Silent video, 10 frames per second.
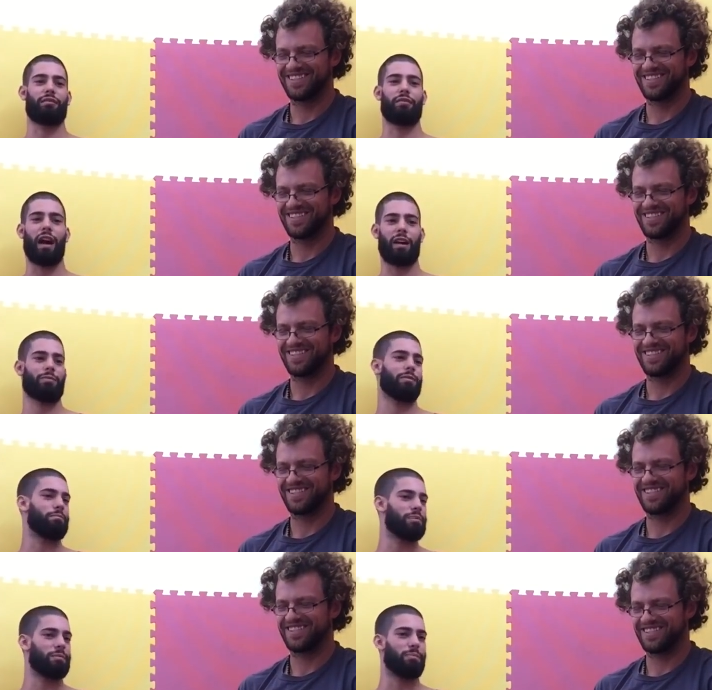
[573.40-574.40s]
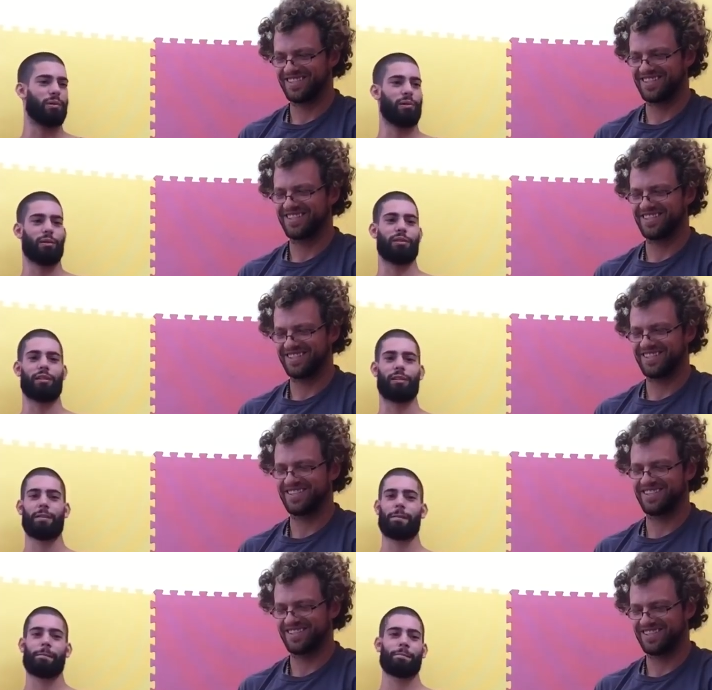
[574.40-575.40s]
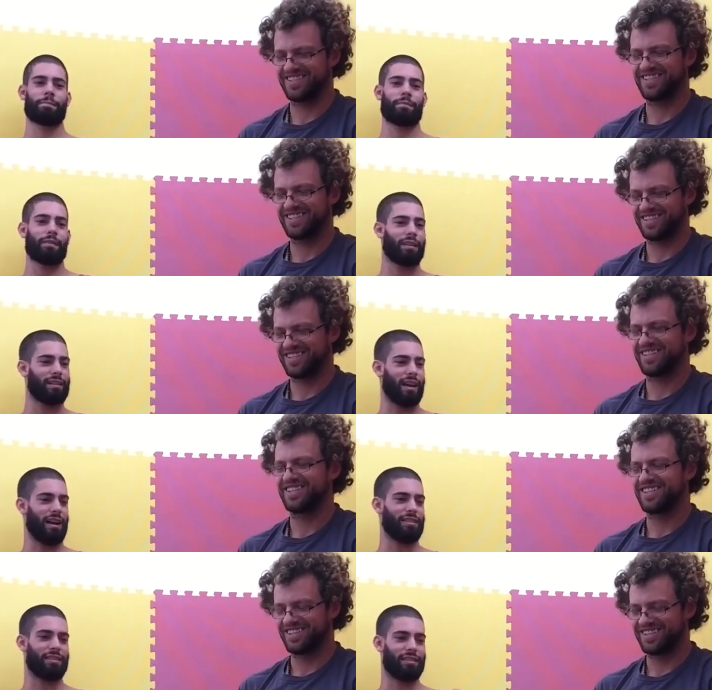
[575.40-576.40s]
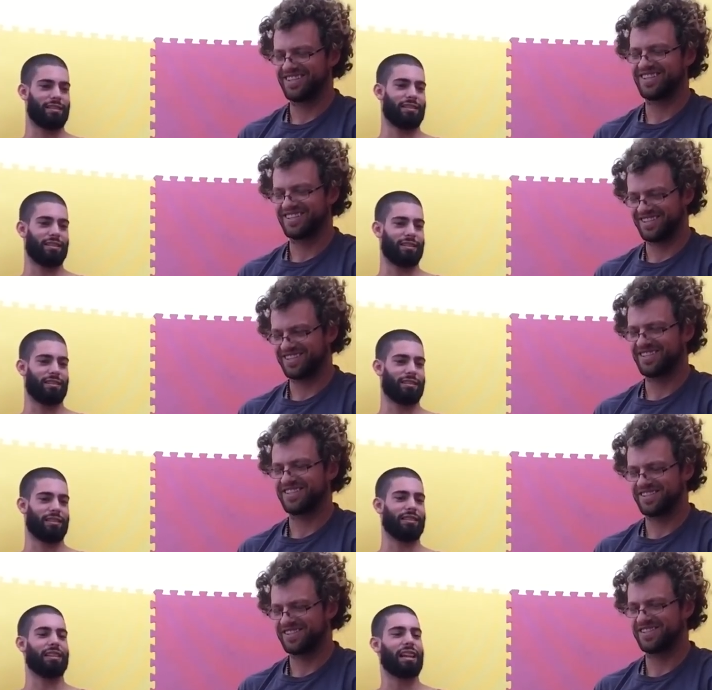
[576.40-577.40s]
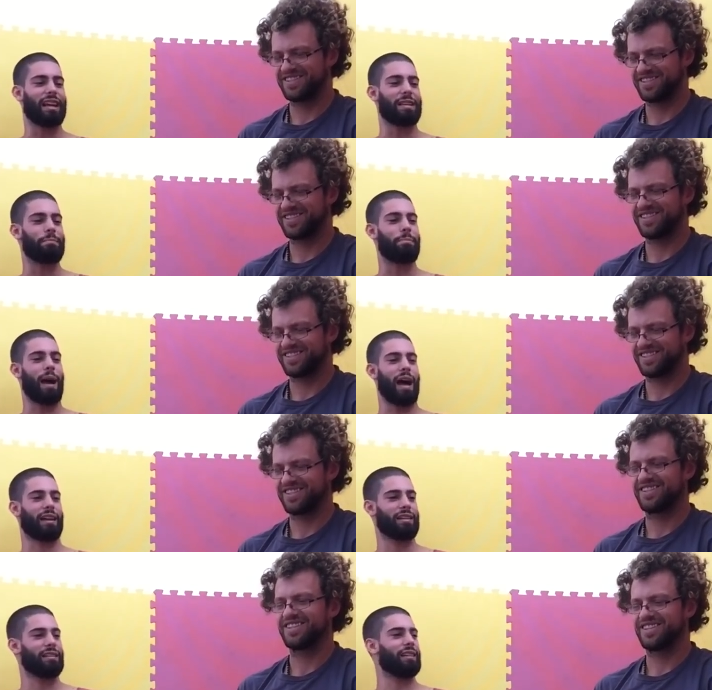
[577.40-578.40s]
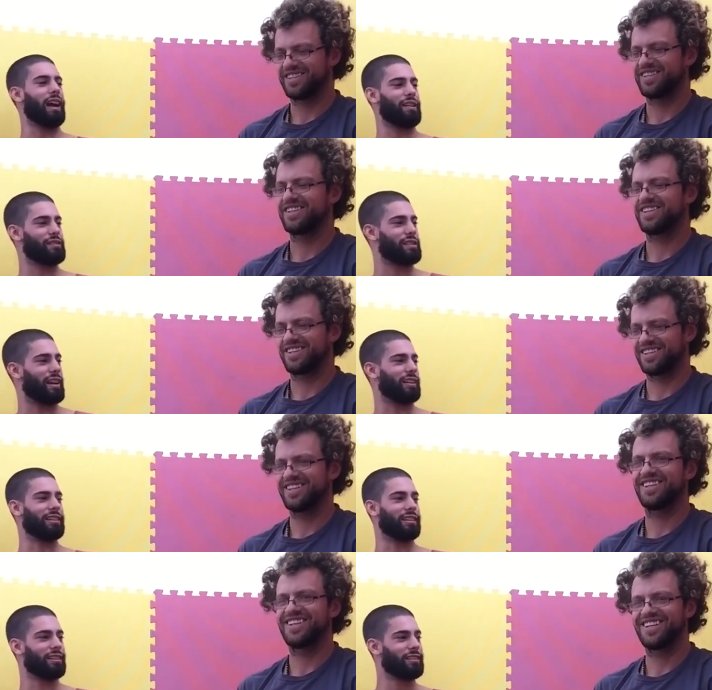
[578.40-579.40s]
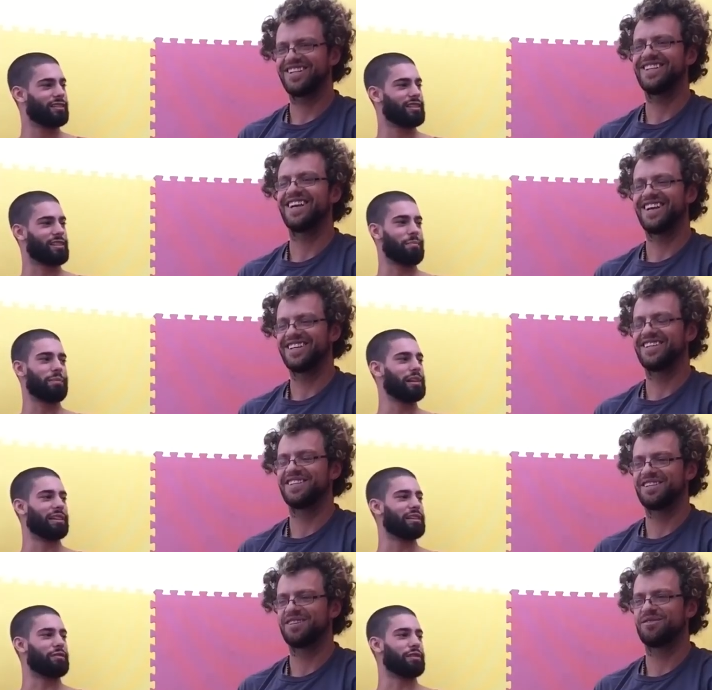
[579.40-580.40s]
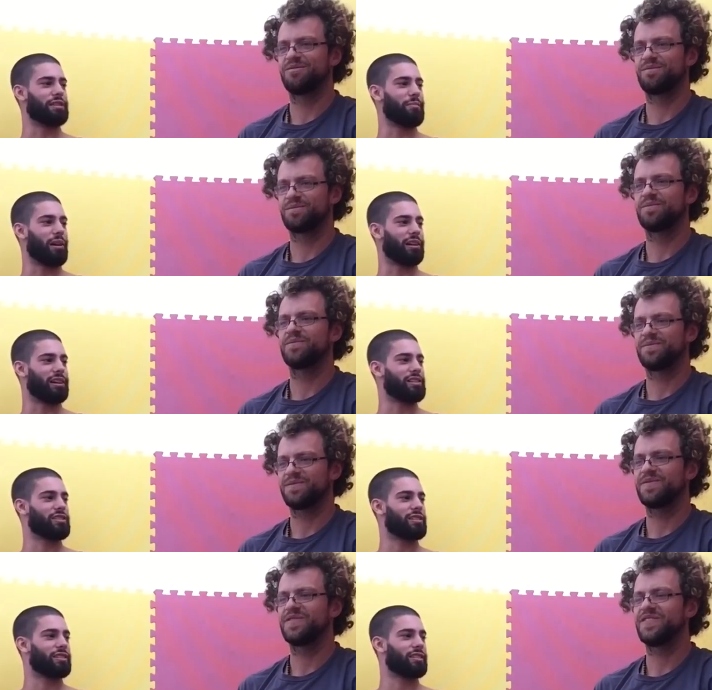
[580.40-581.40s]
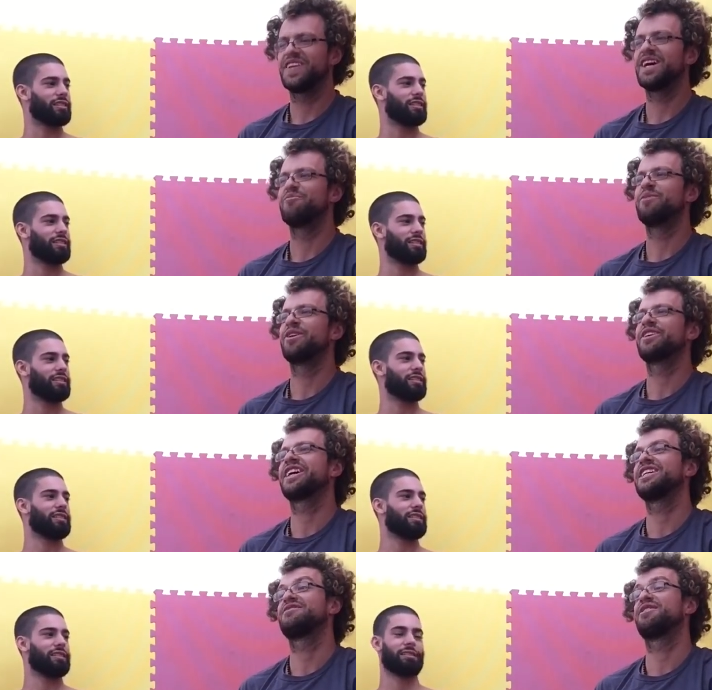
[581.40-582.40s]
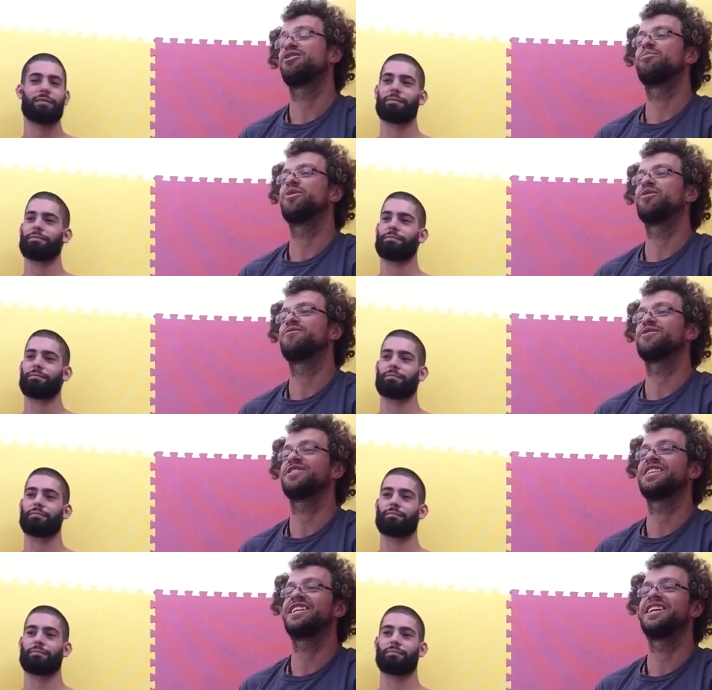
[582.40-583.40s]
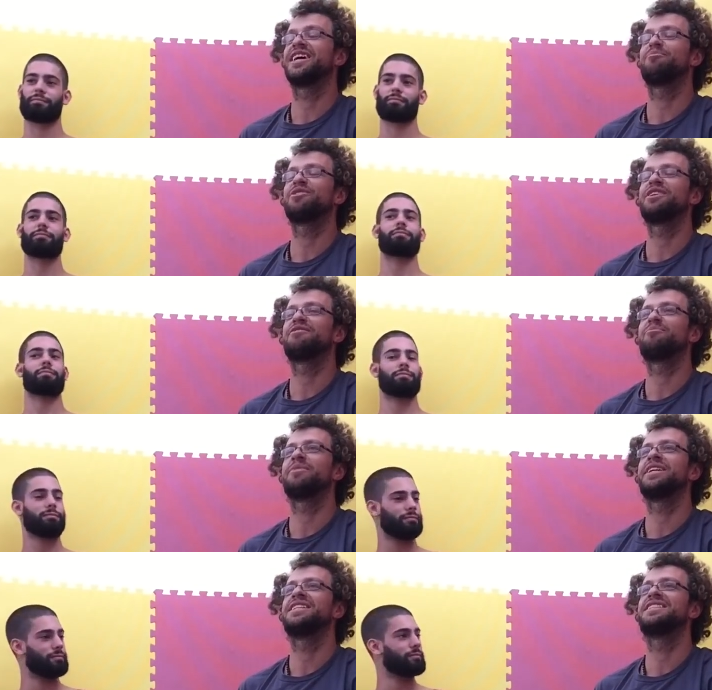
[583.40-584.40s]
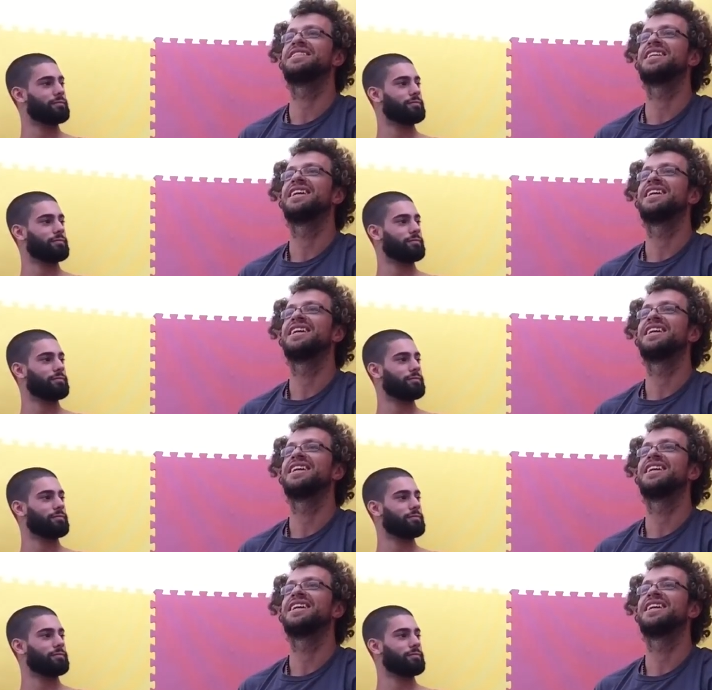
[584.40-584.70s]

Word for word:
Speaker 1: vibe, the people, the yeah, the the the laid back lifestyle. You
Speaker 2: know, it's yeah. completely different than Marrakech. Yeah, Marrakech, very beautiful city. I believe it means